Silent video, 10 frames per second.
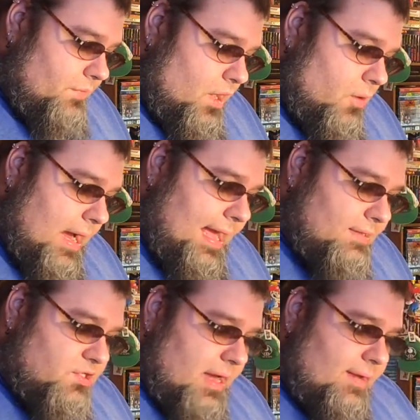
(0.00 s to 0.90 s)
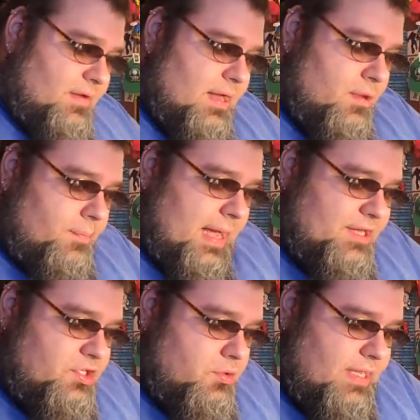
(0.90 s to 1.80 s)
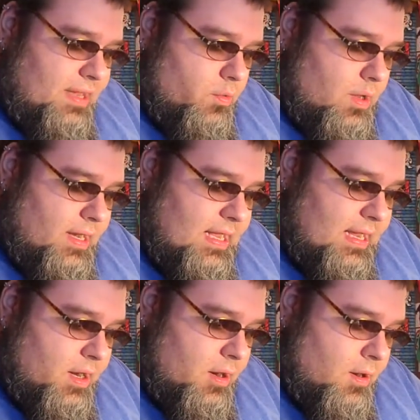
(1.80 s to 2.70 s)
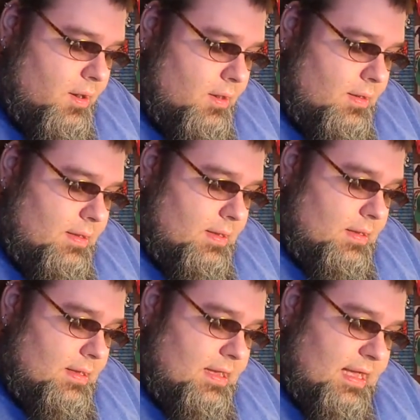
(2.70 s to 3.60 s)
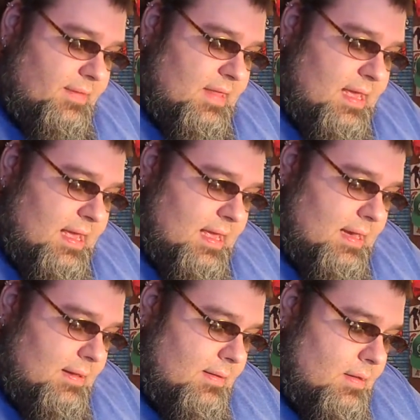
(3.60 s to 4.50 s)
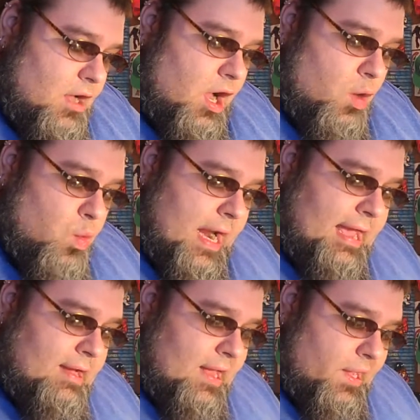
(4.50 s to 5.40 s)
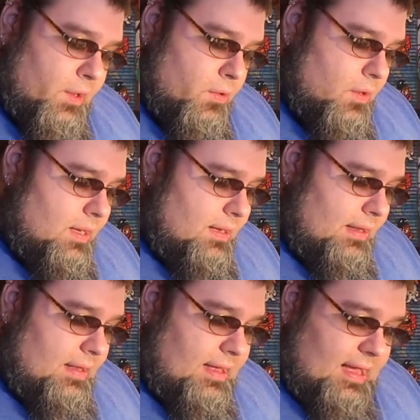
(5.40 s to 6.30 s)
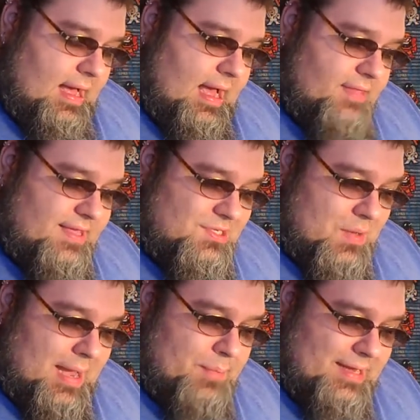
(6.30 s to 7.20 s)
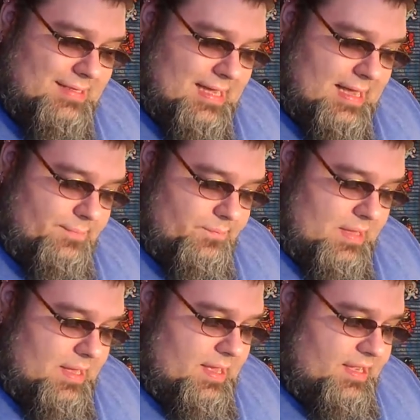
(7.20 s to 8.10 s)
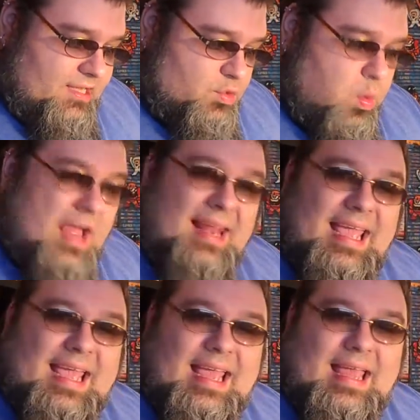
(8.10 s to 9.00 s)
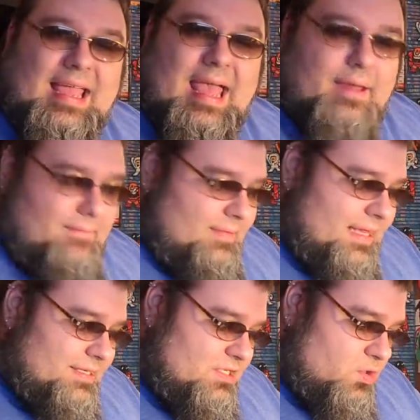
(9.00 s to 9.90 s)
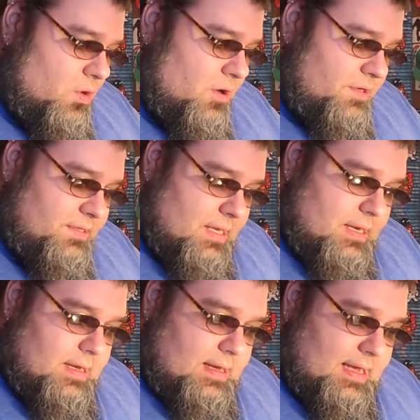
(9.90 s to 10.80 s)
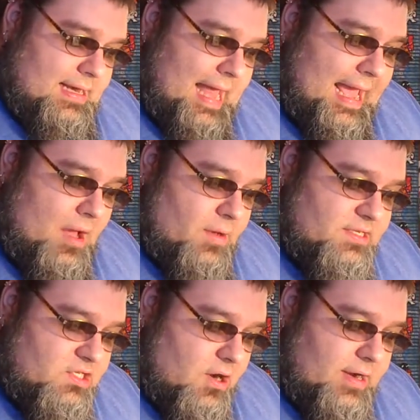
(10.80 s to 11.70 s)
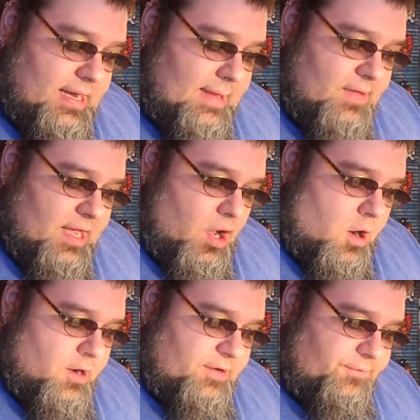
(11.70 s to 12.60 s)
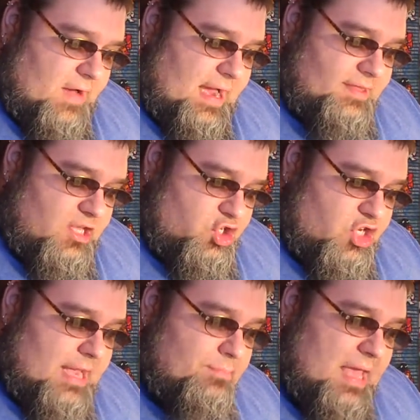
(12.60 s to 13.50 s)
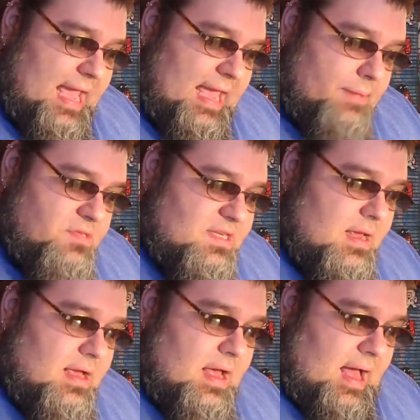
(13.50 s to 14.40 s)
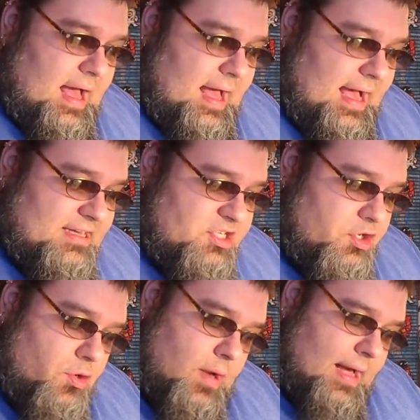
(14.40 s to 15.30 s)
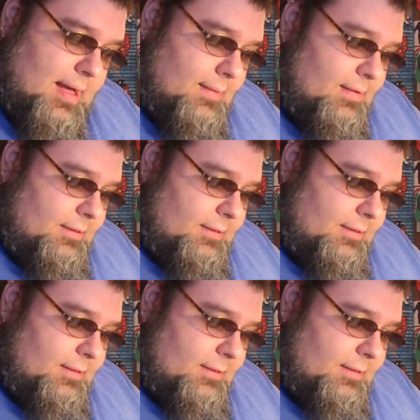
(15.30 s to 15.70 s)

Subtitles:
alright, so I have another buy two get one here, and then a rando. This one I picked up because really at these stores now it's starting to even get hard to find the cheap games to